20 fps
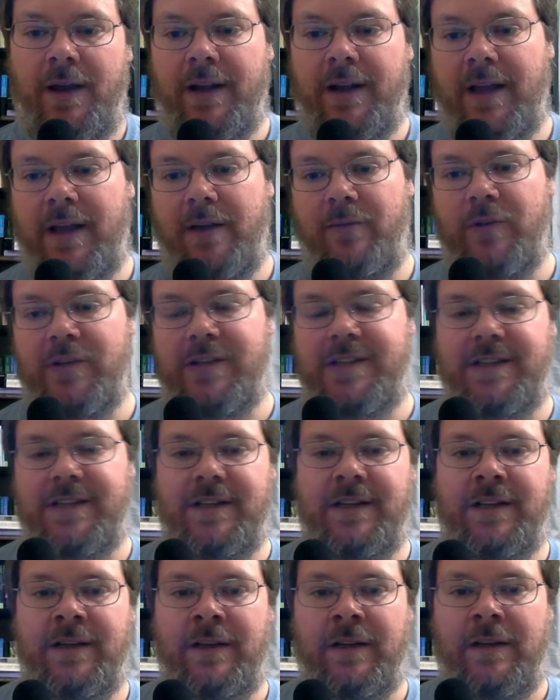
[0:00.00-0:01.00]
again, we
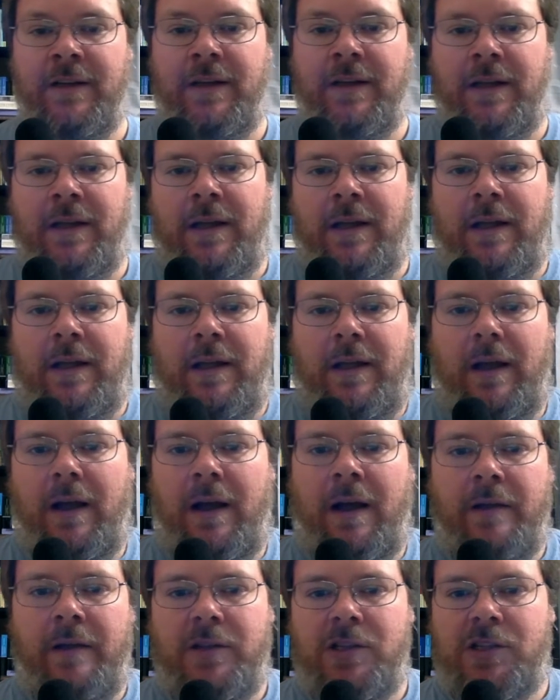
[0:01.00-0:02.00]
see
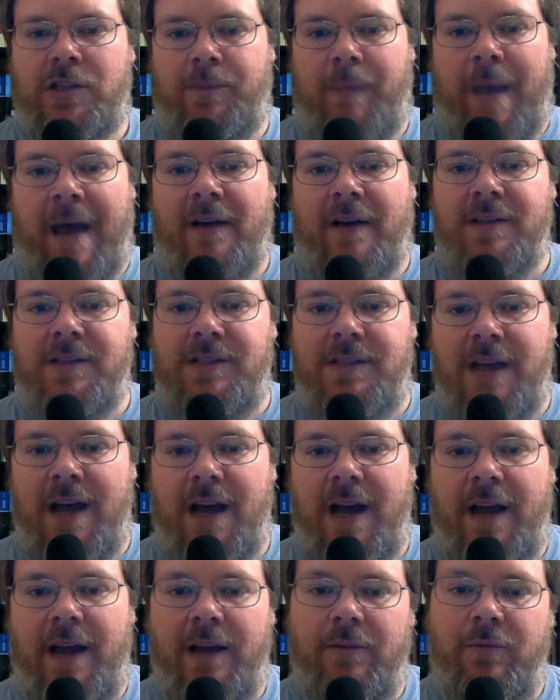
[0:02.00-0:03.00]
the spouse
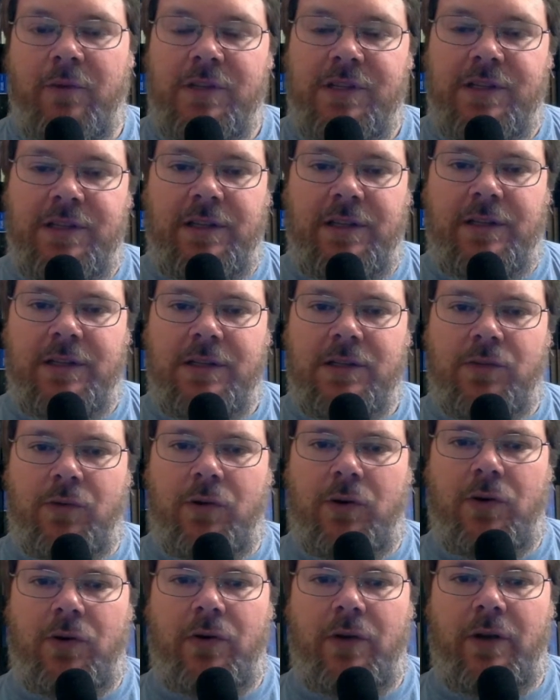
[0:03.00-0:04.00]
dying, and we see this
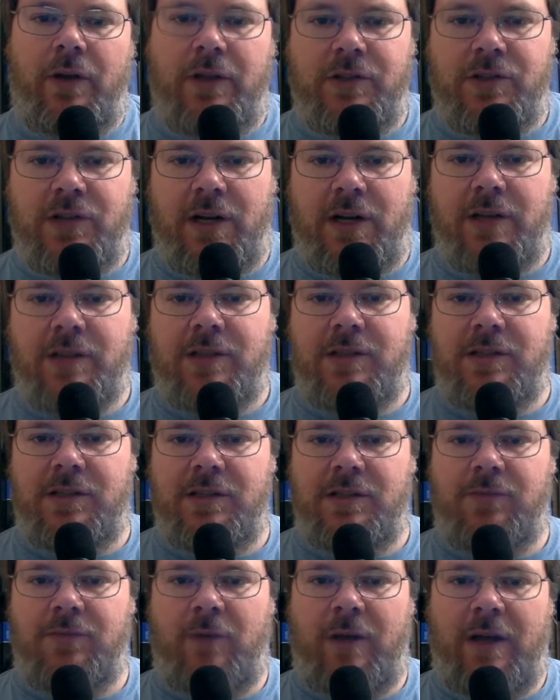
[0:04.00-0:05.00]
recurring in Genesis
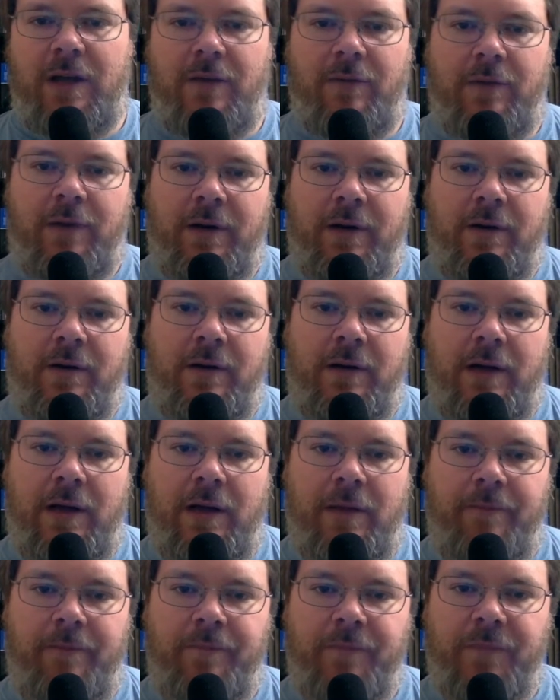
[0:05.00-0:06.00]
as well, where
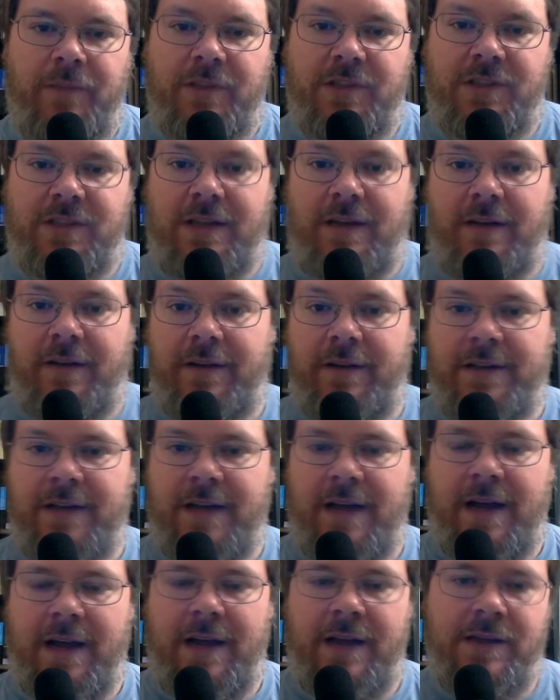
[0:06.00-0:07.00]
Sarah
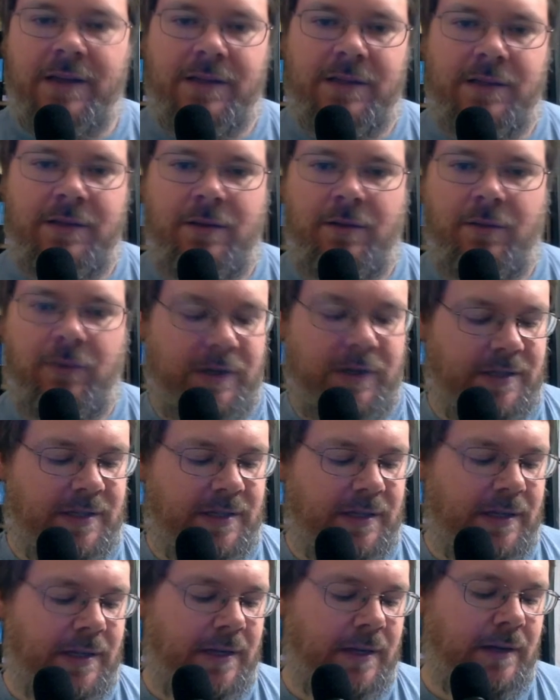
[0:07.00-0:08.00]
dies. We
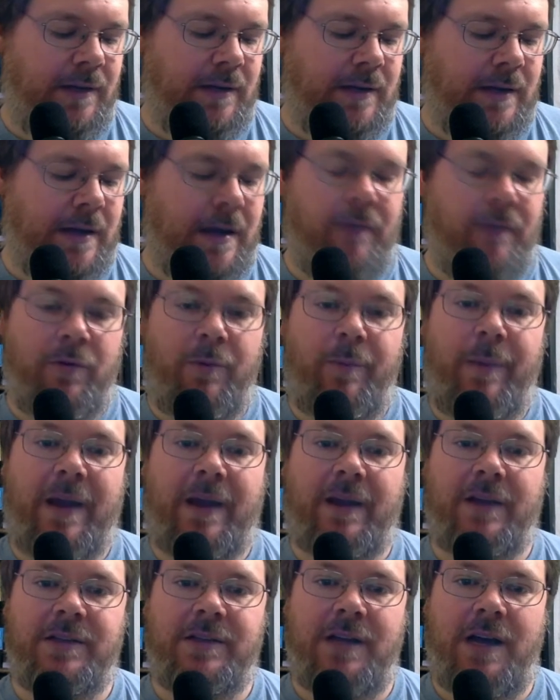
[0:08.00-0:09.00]
see
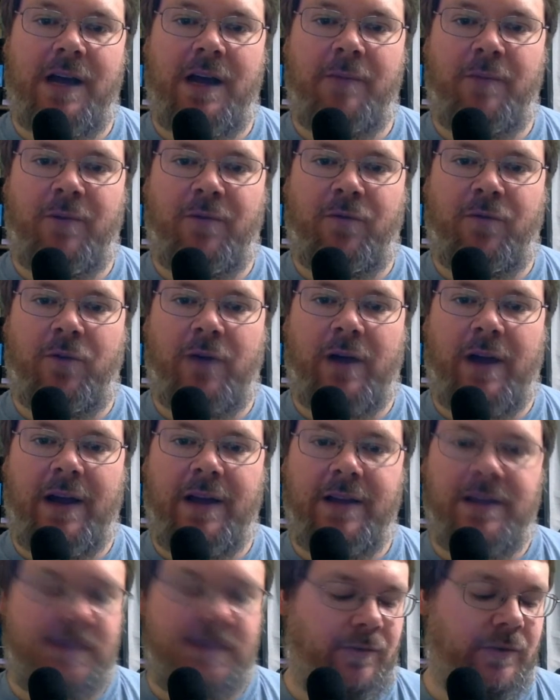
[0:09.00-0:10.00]
Rebekah dying before
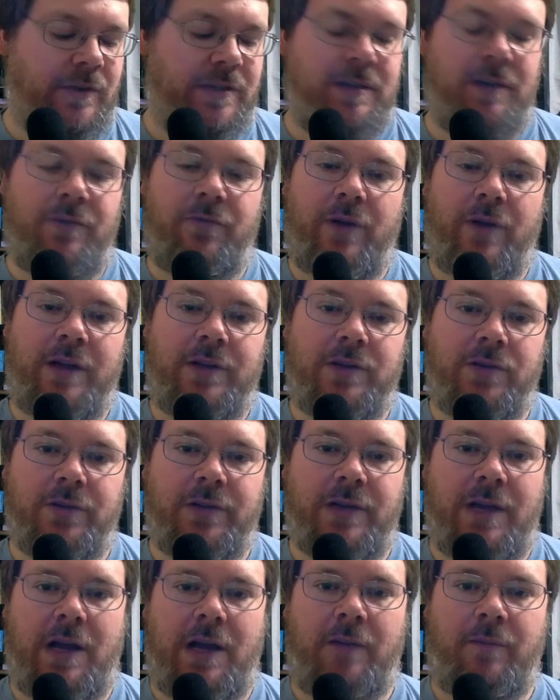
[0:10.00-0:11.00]
Isaac. We see Rachel
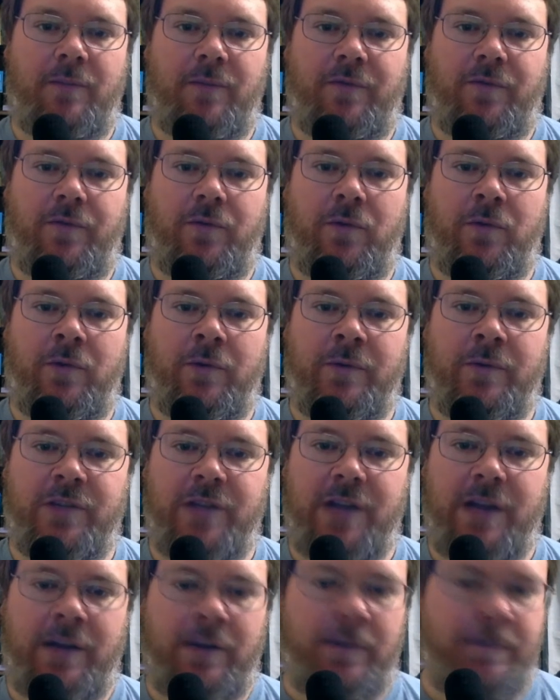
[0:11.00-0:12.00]
dying before
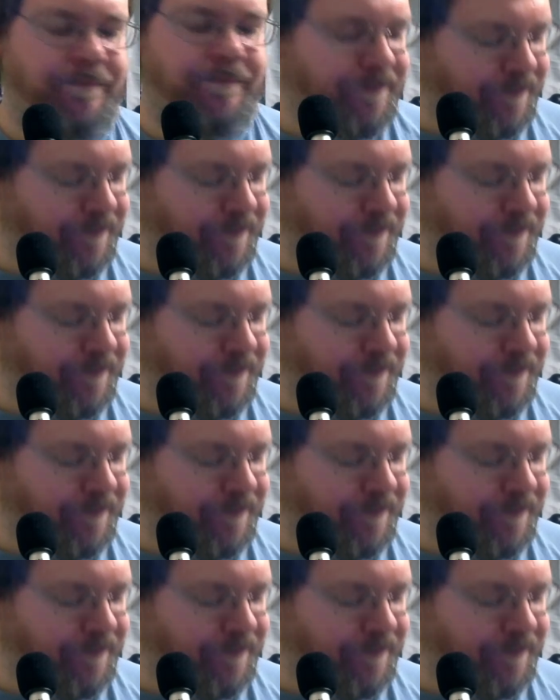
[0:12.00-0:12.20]
Jacob.